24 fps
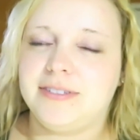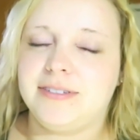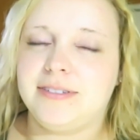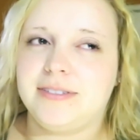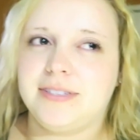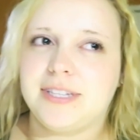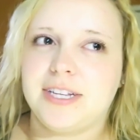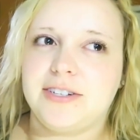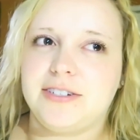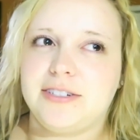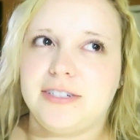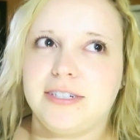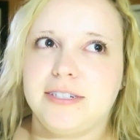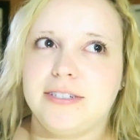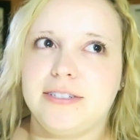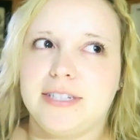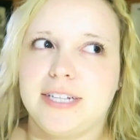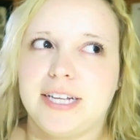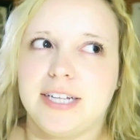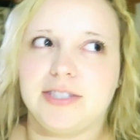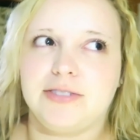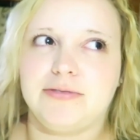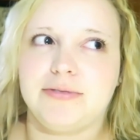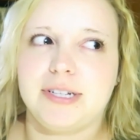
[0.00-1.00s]
center
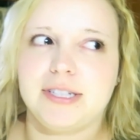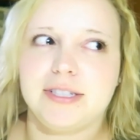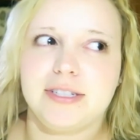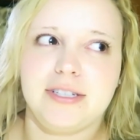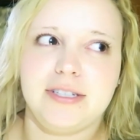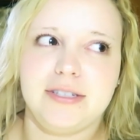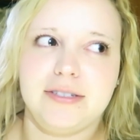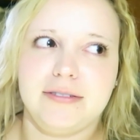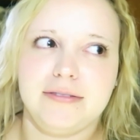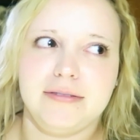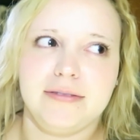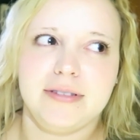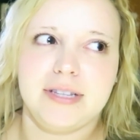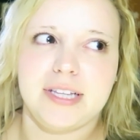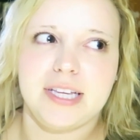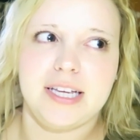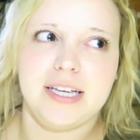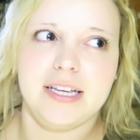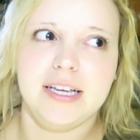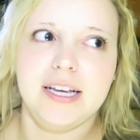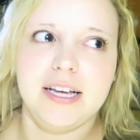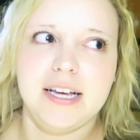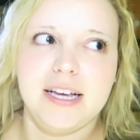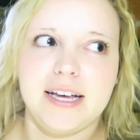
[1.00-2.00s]
slash rescue
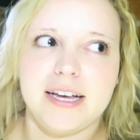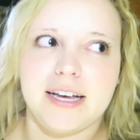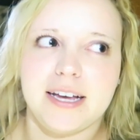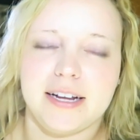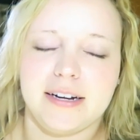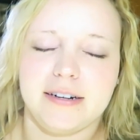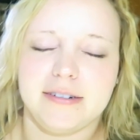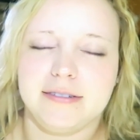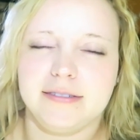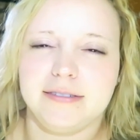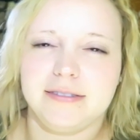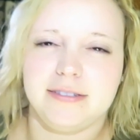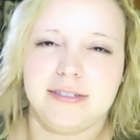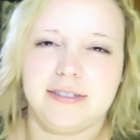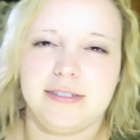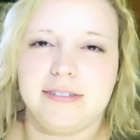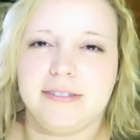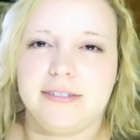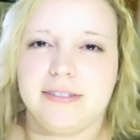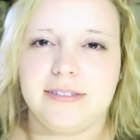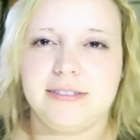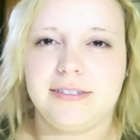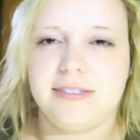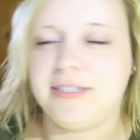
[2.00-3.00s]
thing. I don't
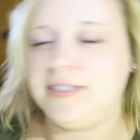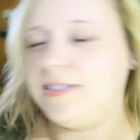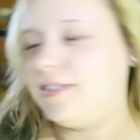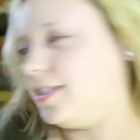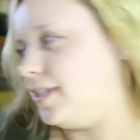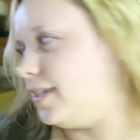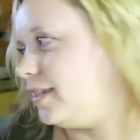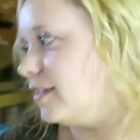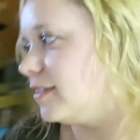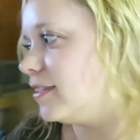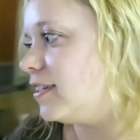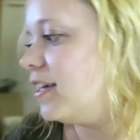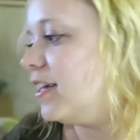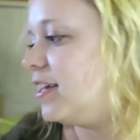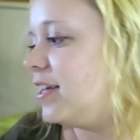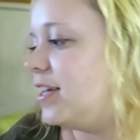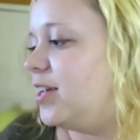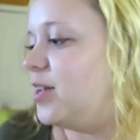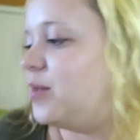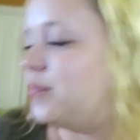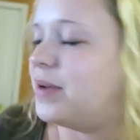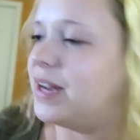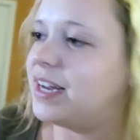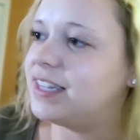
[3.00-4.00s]
know the details,
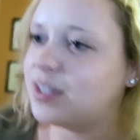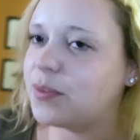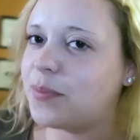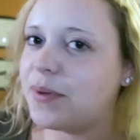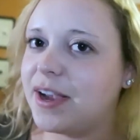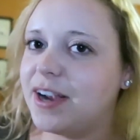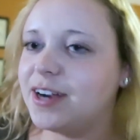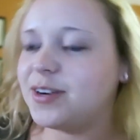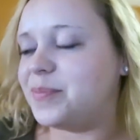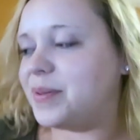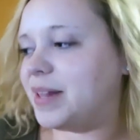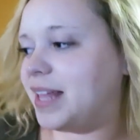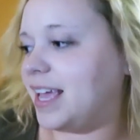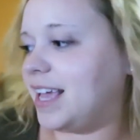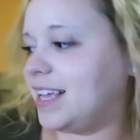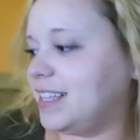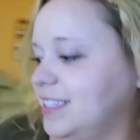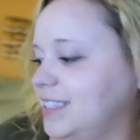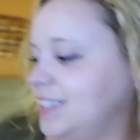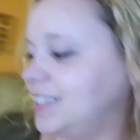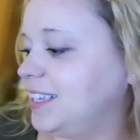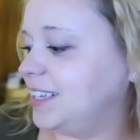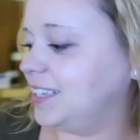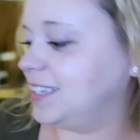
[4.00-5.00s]
but it's a bird place.
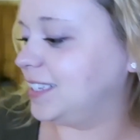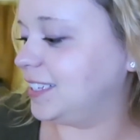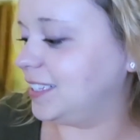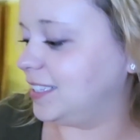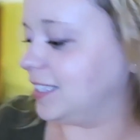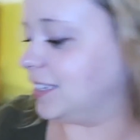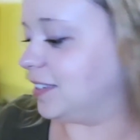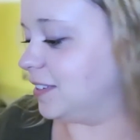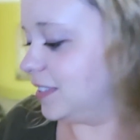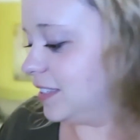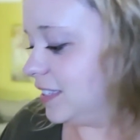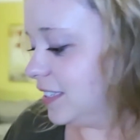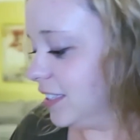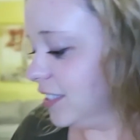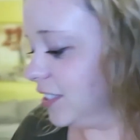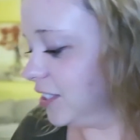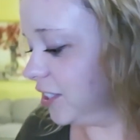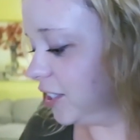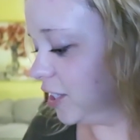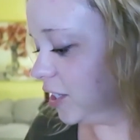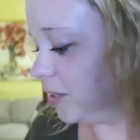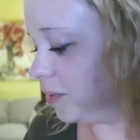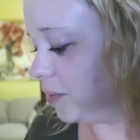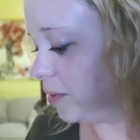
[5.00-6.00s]
So
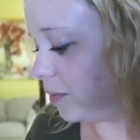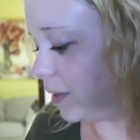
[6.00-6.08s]
she'll